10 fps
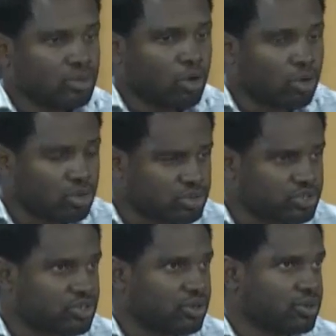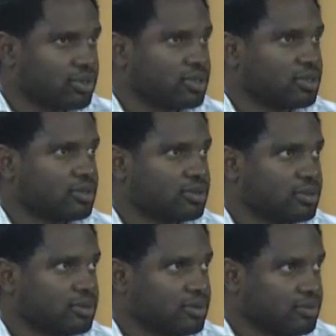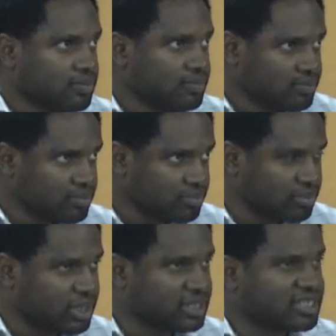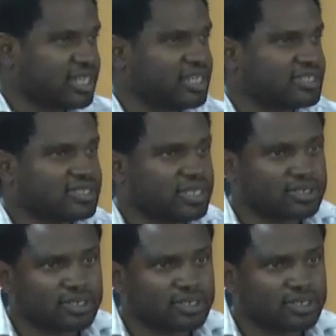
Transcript: whole song. But it's nice.